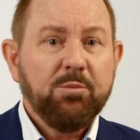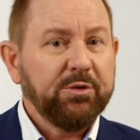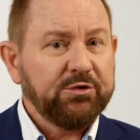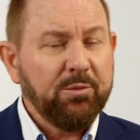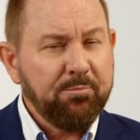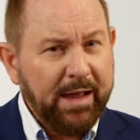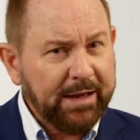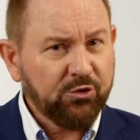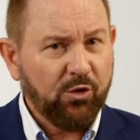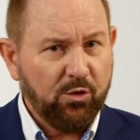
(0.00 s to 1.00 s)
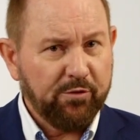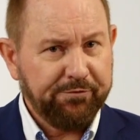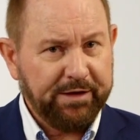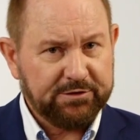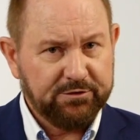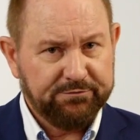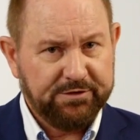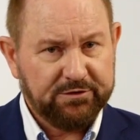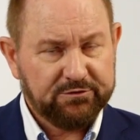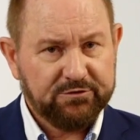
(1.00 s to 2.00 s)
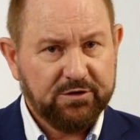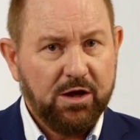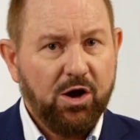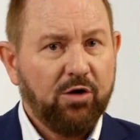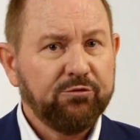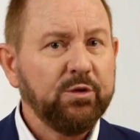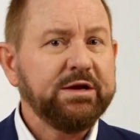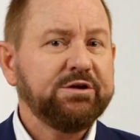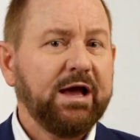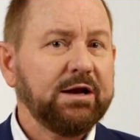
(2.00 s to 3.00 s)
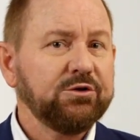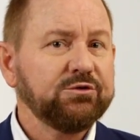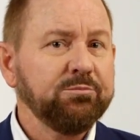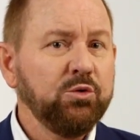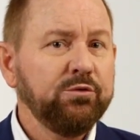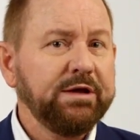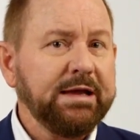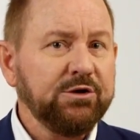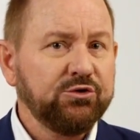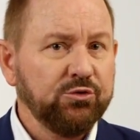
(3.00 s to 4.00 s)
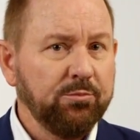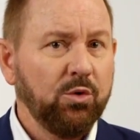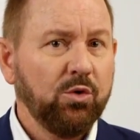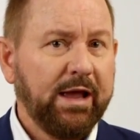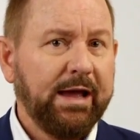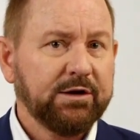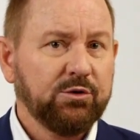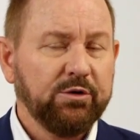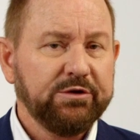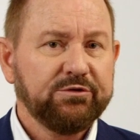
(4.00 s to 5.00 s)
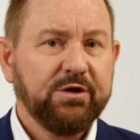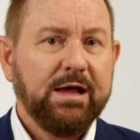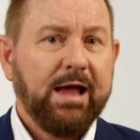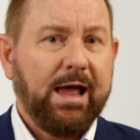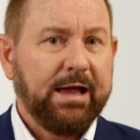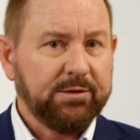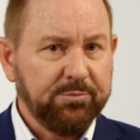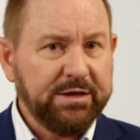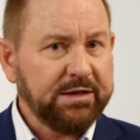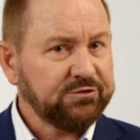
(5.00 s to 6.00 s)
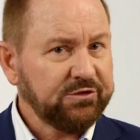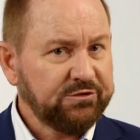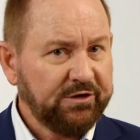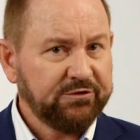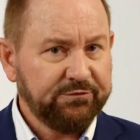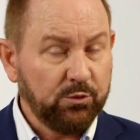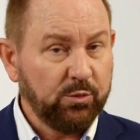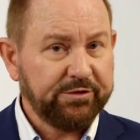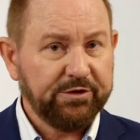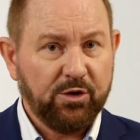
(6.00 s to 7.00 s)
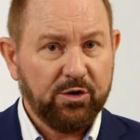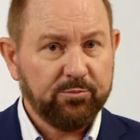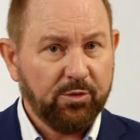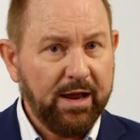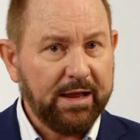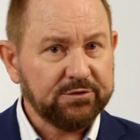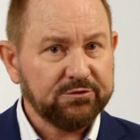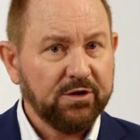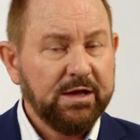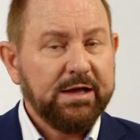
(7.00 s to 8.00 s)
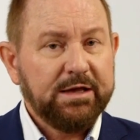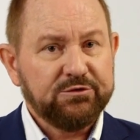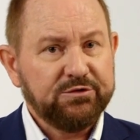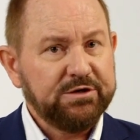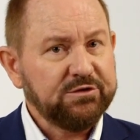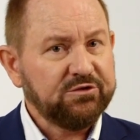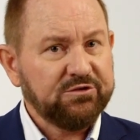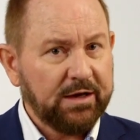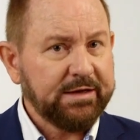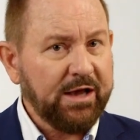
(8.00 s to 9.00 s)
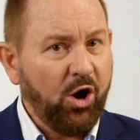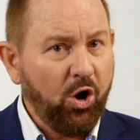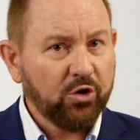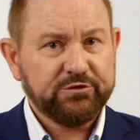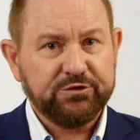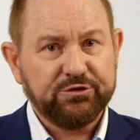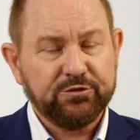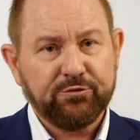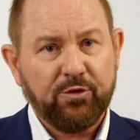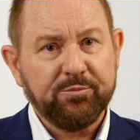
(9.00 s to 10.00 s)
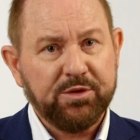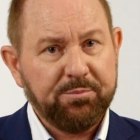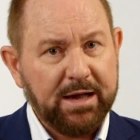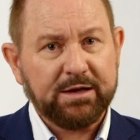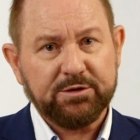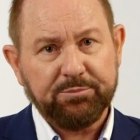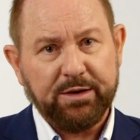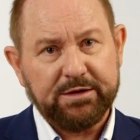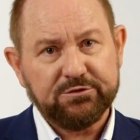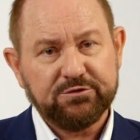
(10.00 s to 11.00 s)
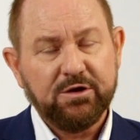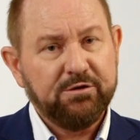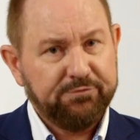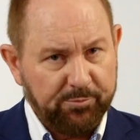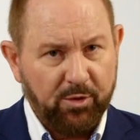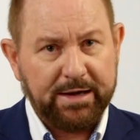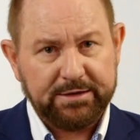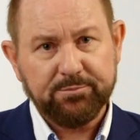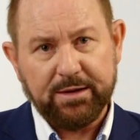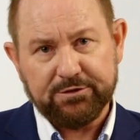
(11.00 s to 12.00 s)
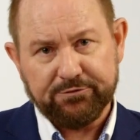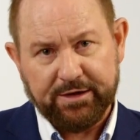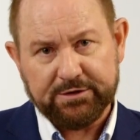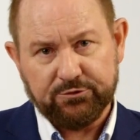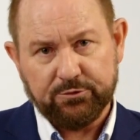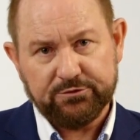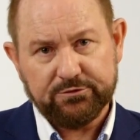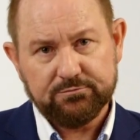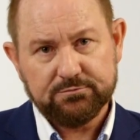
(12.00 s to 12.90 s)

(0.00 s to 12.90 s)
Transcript: But the macro effect of this, of retailers moving into more categories and being successful with their own brands, is that it's sucking oxygen from the marketplace for branded manufacturers.